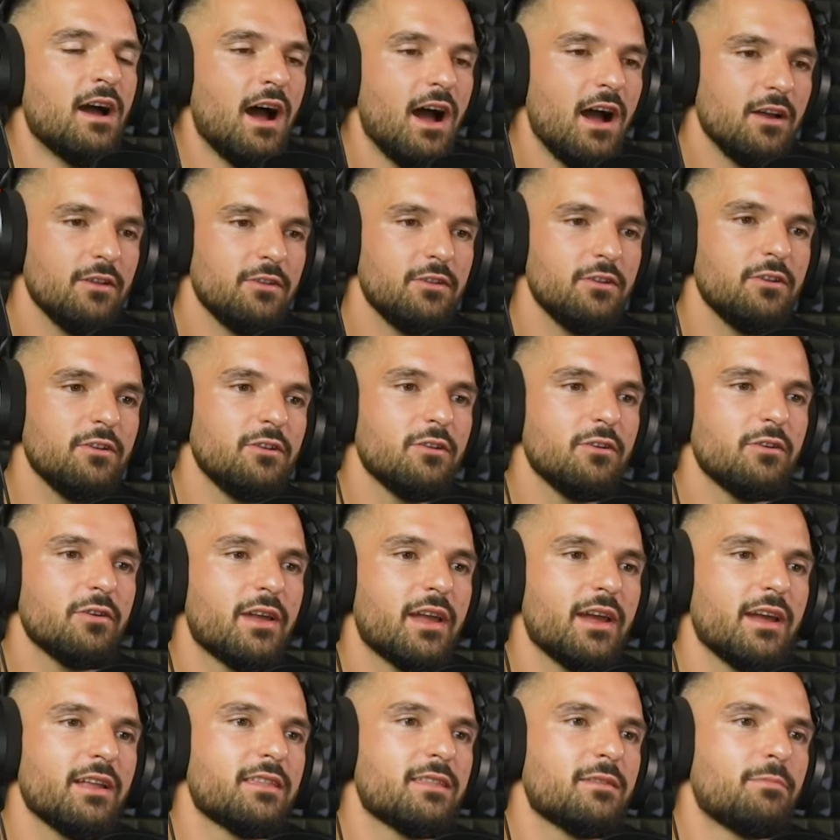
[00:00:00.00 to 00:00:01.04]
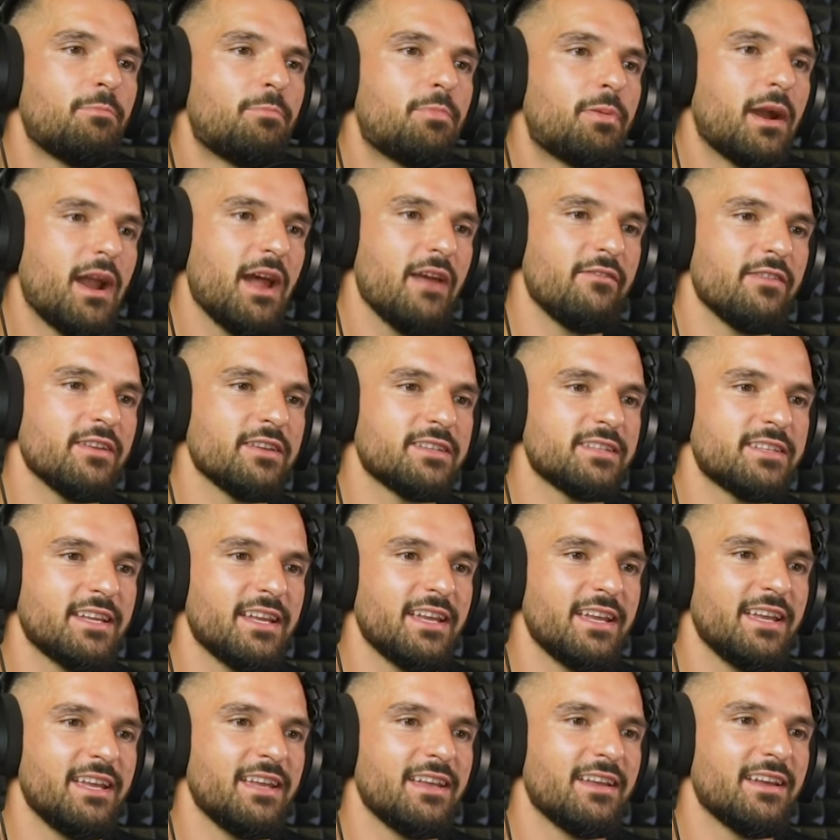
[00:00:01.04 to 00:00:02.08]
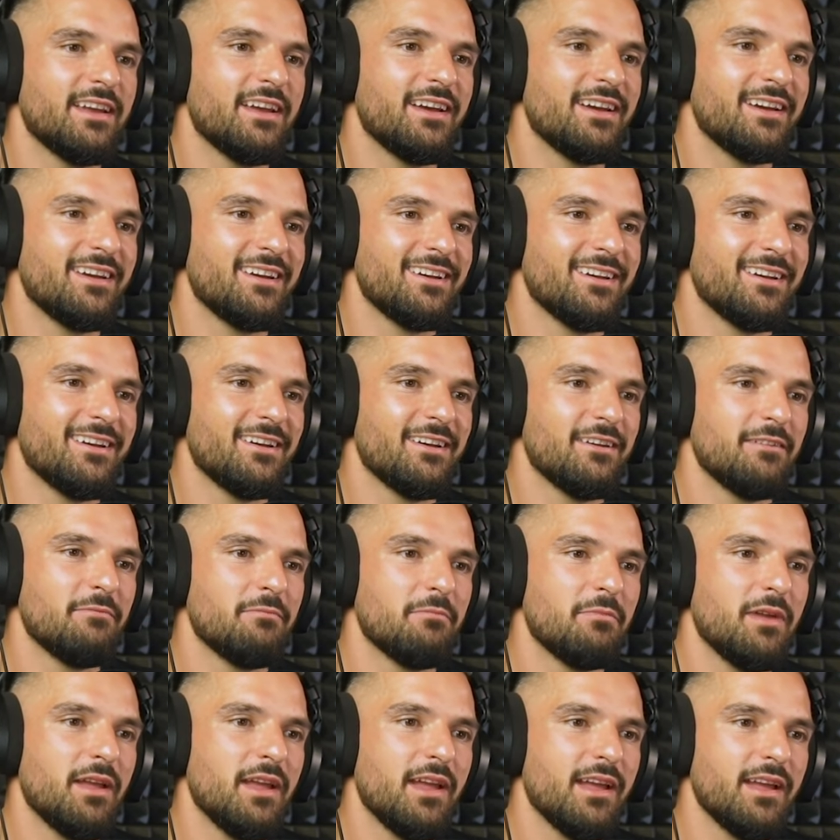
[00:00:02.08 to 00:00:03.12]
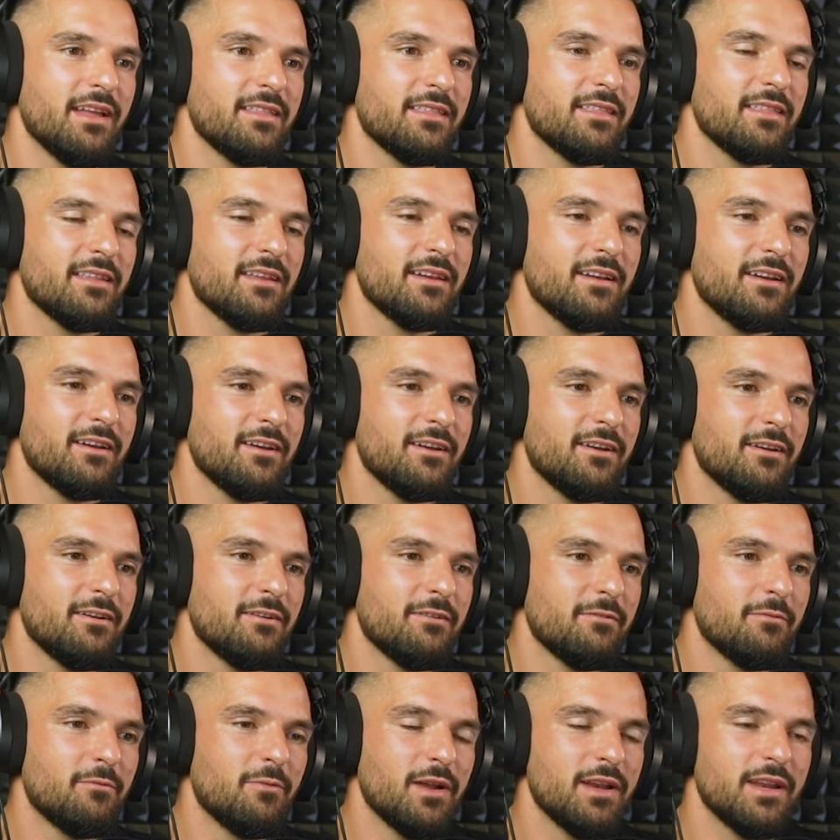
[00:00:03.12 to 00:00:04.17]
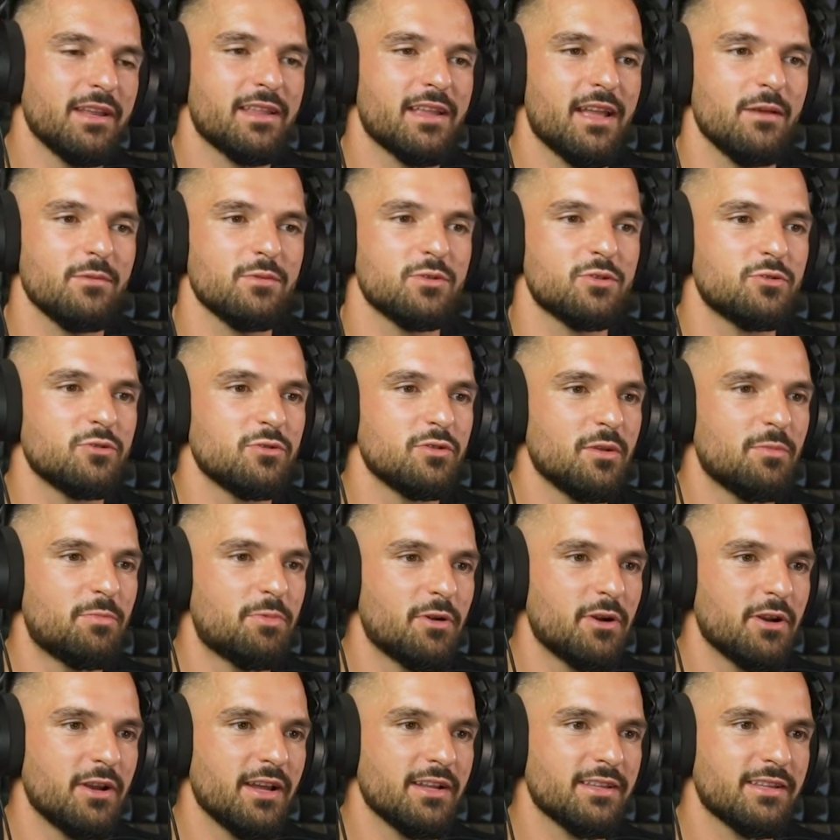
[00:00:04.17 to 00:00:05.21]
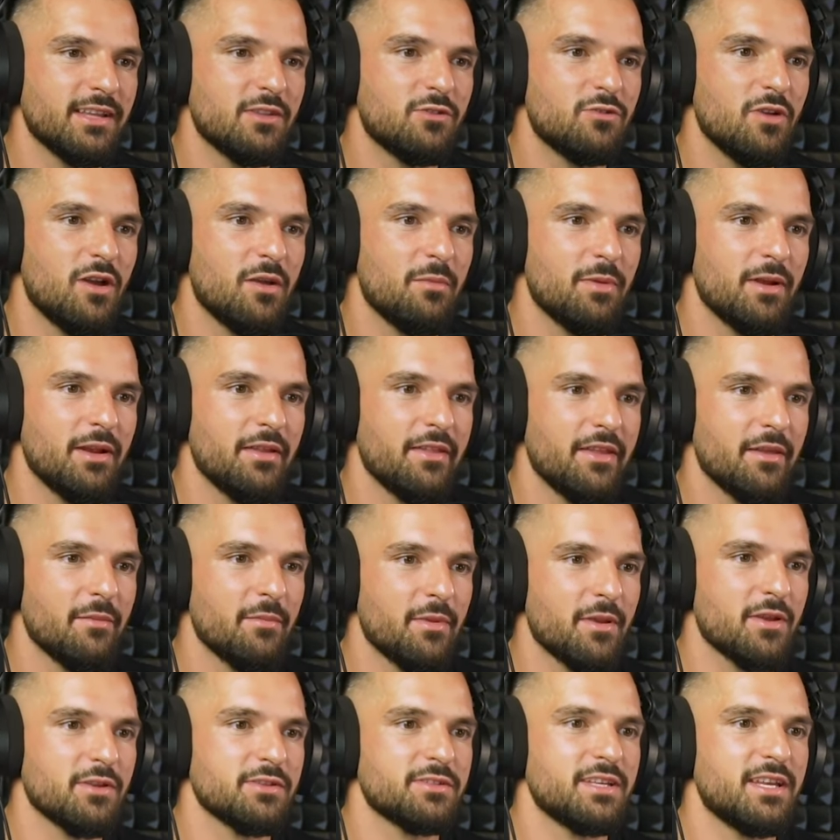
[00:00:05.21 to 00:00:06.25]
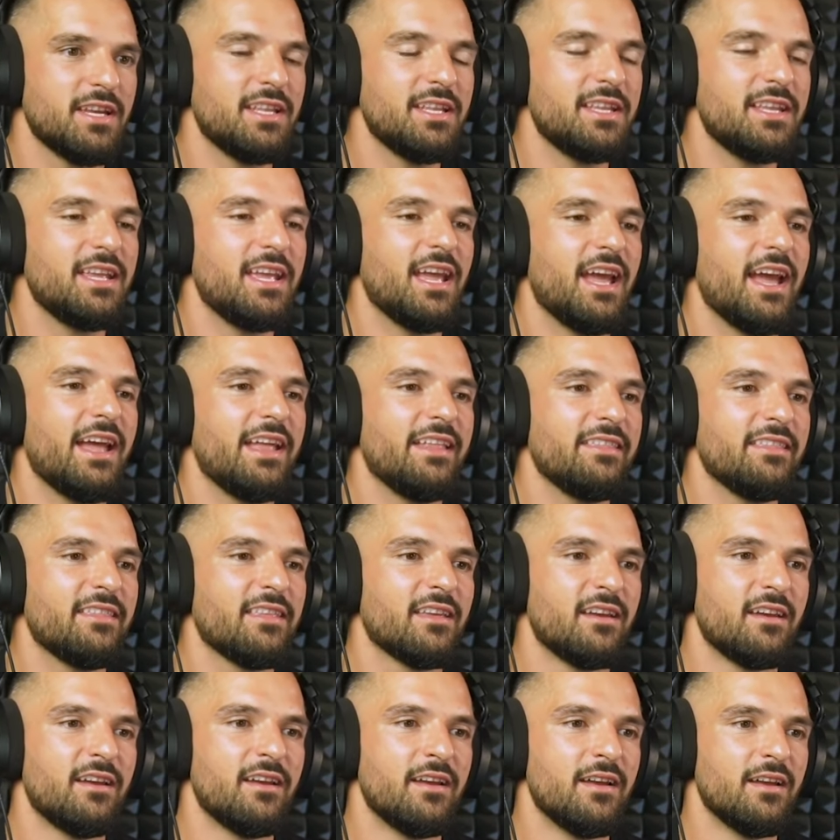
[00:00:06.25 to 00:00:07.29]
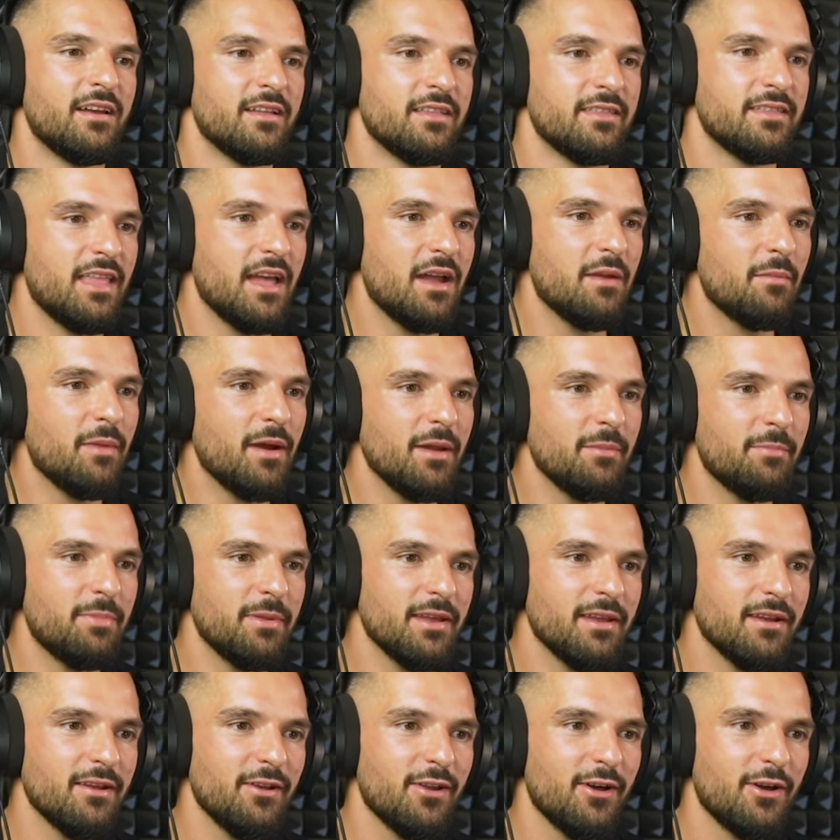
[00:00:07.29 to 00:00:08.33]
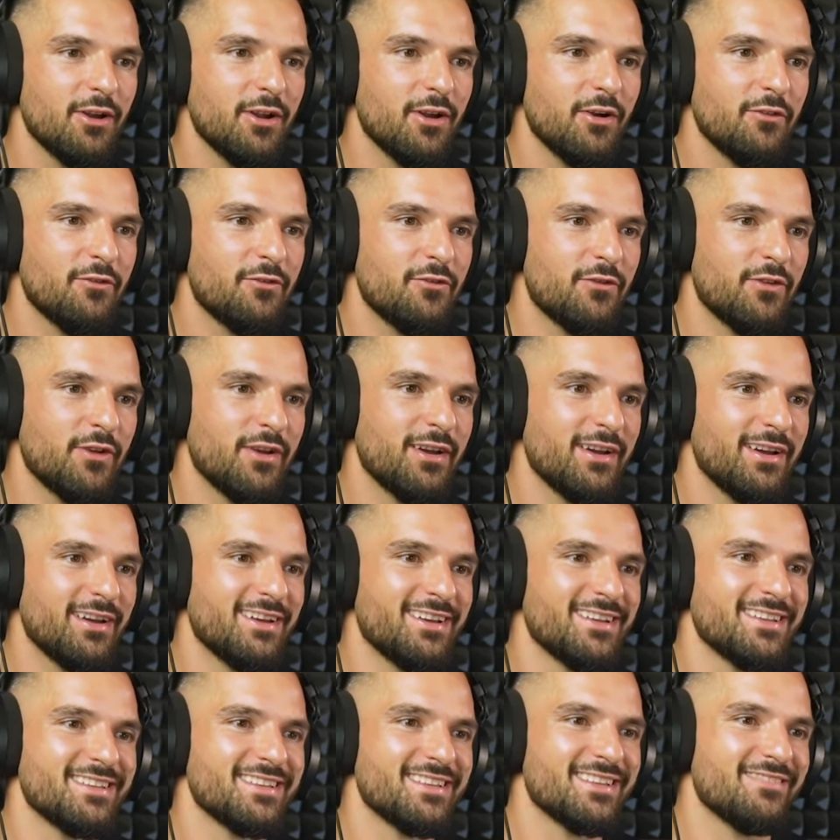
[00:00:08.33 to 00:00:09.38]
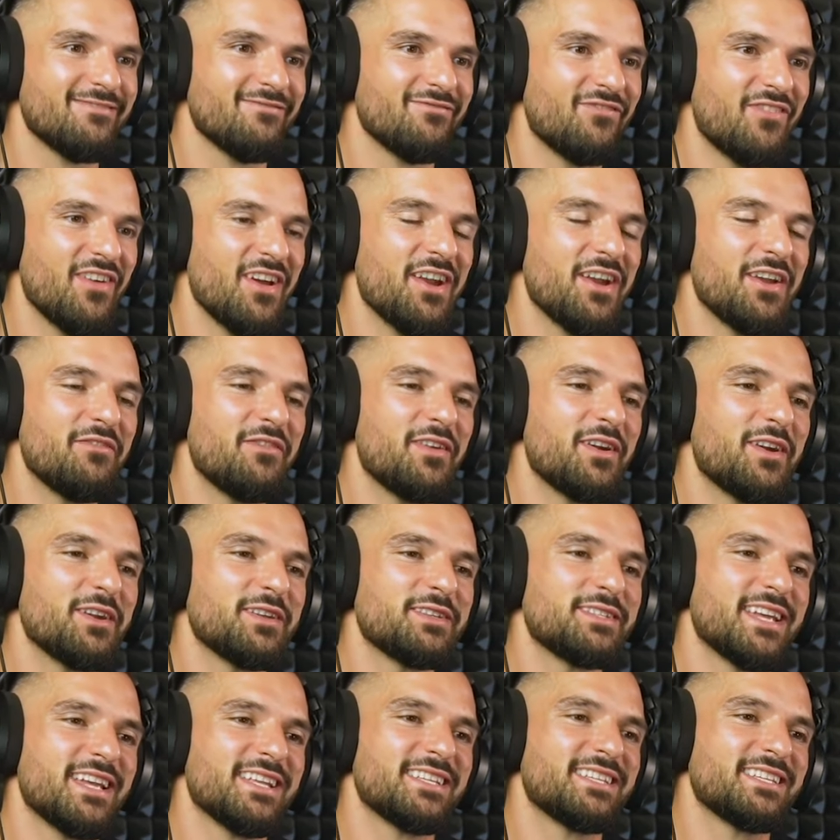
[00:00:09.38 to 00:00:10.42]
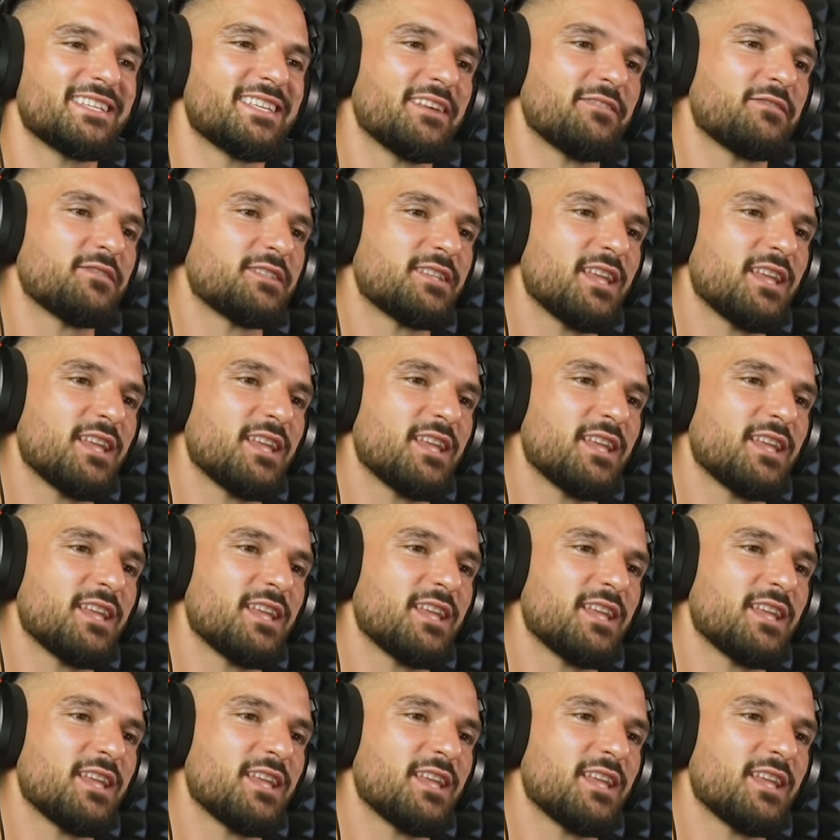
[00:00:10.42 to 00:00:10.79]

How do you look at privacy um, and uh, when it comes to the product that you are building? Because in the end, there might be a lot of uh, very, very sensitive